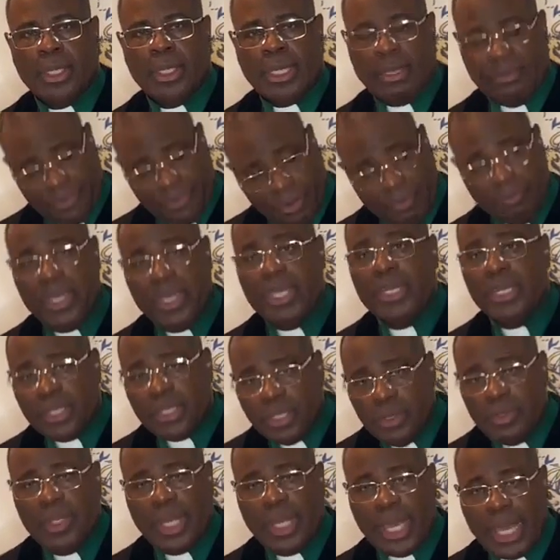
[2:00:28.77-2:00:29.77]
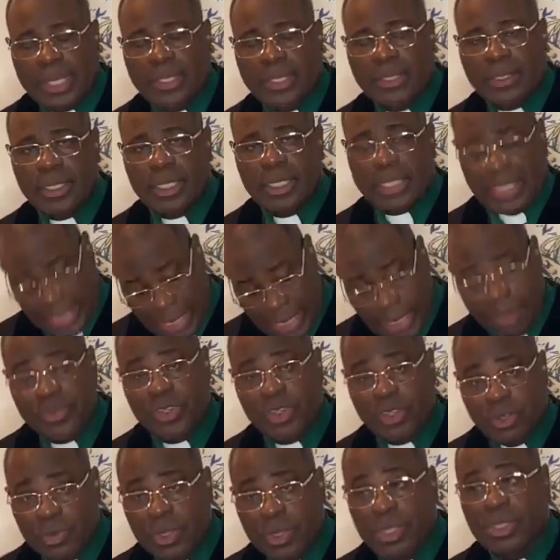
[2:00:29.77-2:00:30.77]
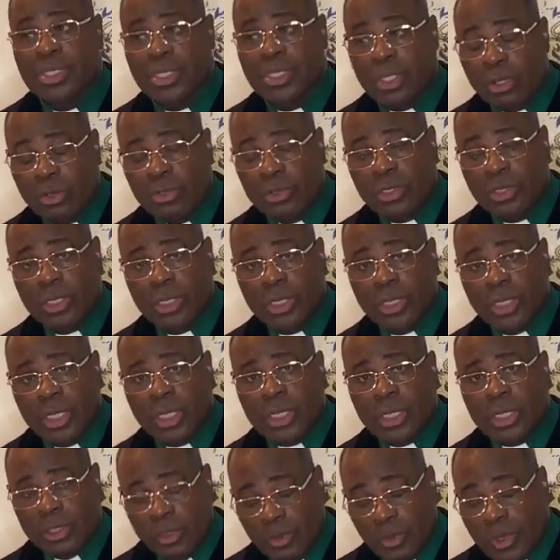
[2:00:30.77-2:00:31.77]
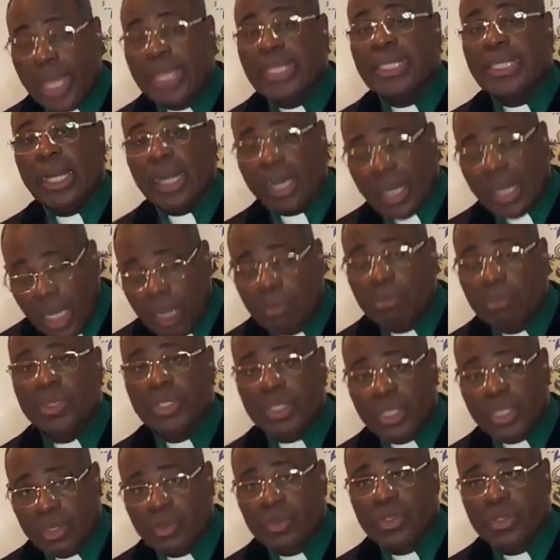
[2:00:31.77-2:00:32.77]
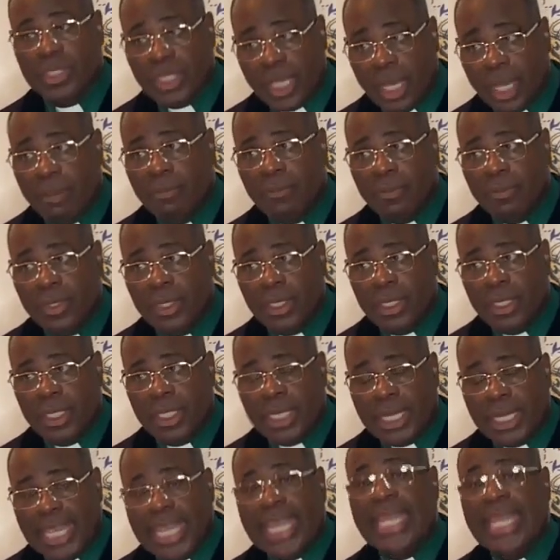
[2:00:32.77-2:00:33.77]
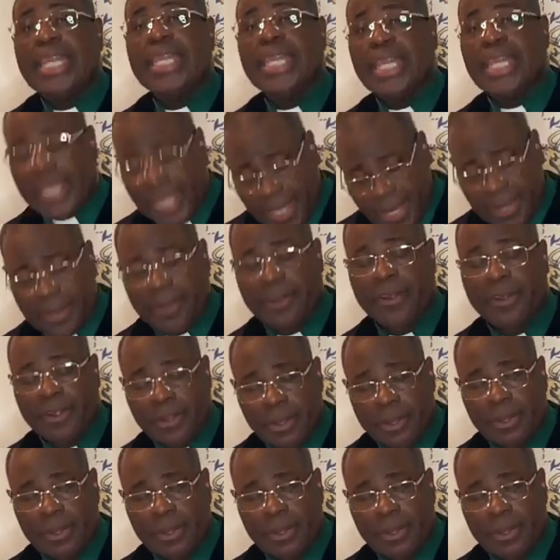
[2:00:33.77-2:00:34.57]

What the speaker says: And for me to do that and to help you to be a soldier, you got to humble yourself and hear.